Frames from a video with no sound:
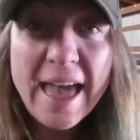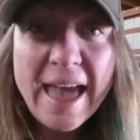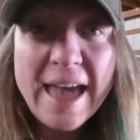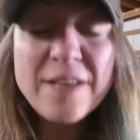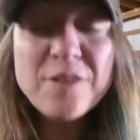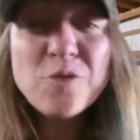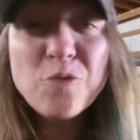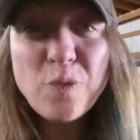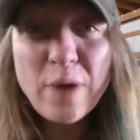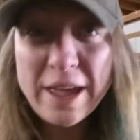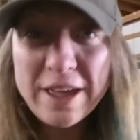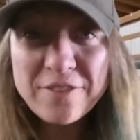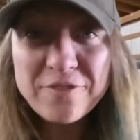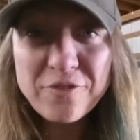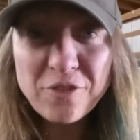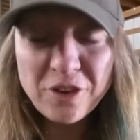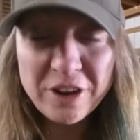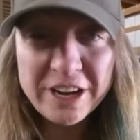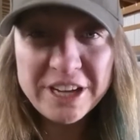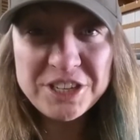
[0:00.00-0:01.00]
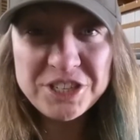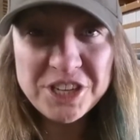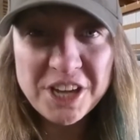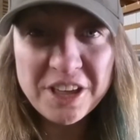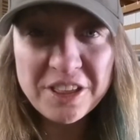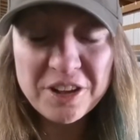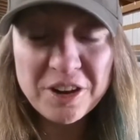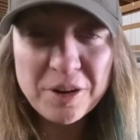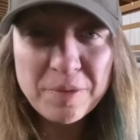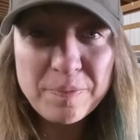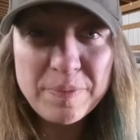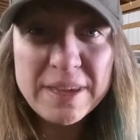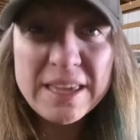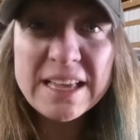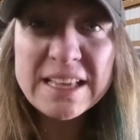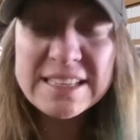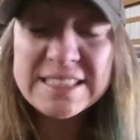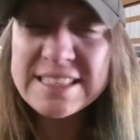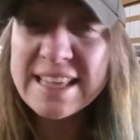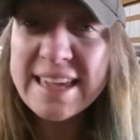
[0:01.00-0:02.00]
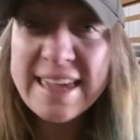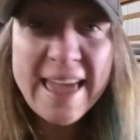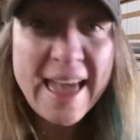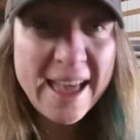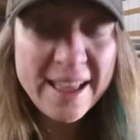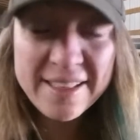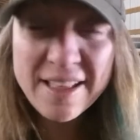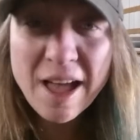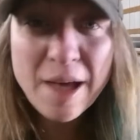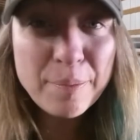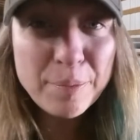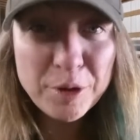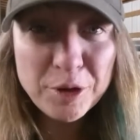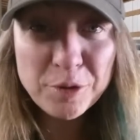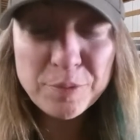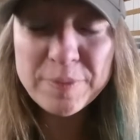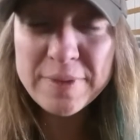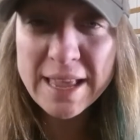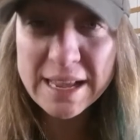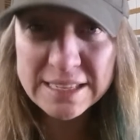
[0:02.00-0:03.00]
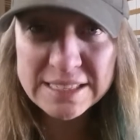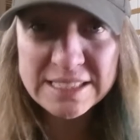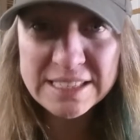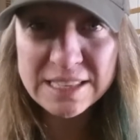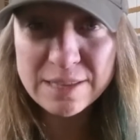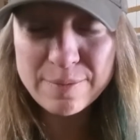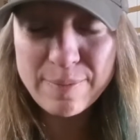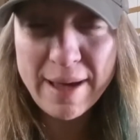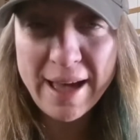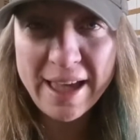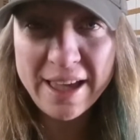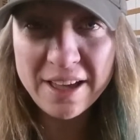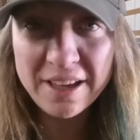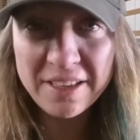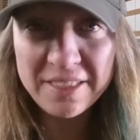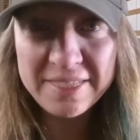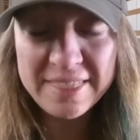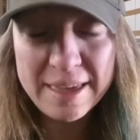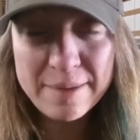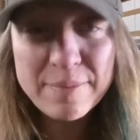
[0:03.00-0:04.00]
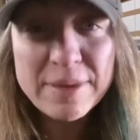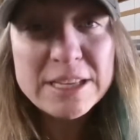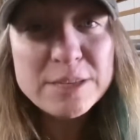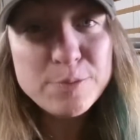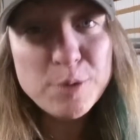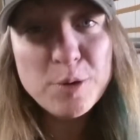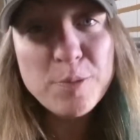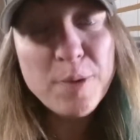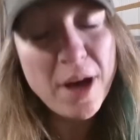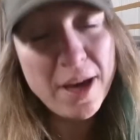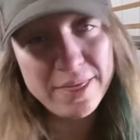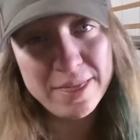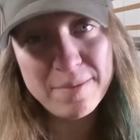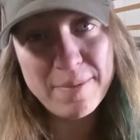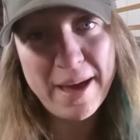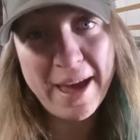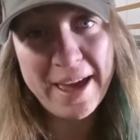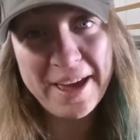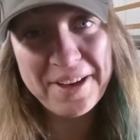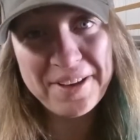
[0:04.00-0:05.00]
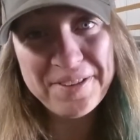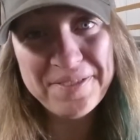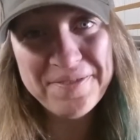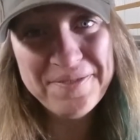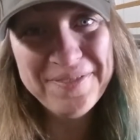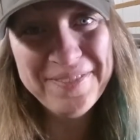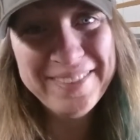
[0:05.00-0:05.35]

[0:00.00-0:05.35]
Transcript: and wait for each other because they cannot poop next to the pile. They must poop on the pile.